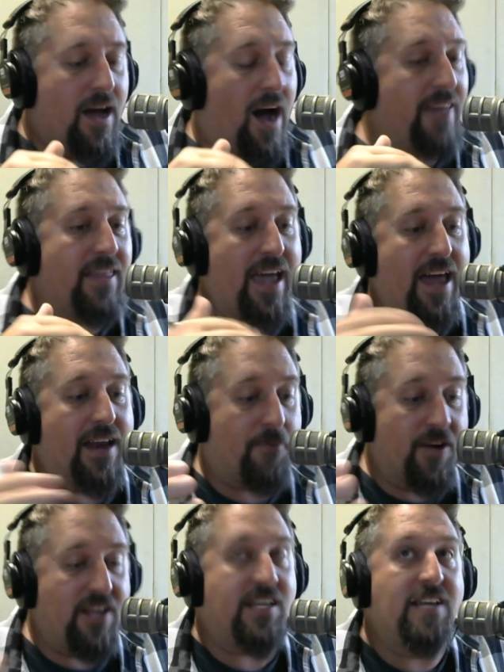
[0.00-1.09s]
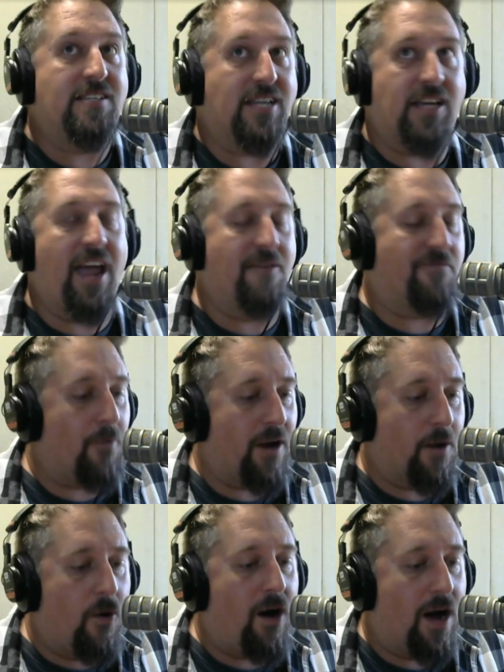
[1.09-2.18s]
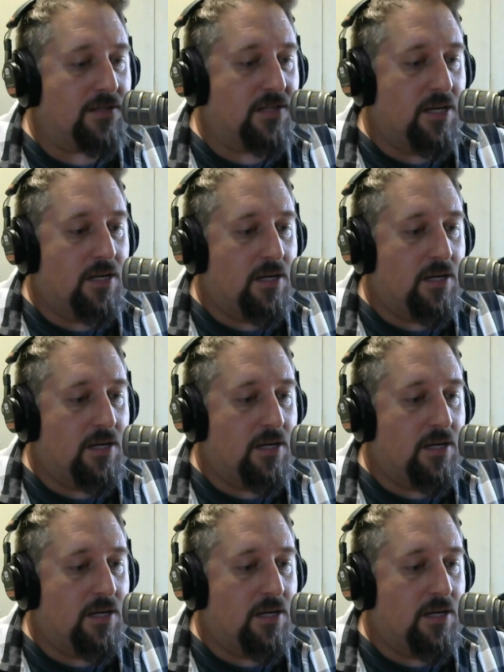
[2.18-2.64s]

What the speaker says: I think he had a pretty decent game for what it was.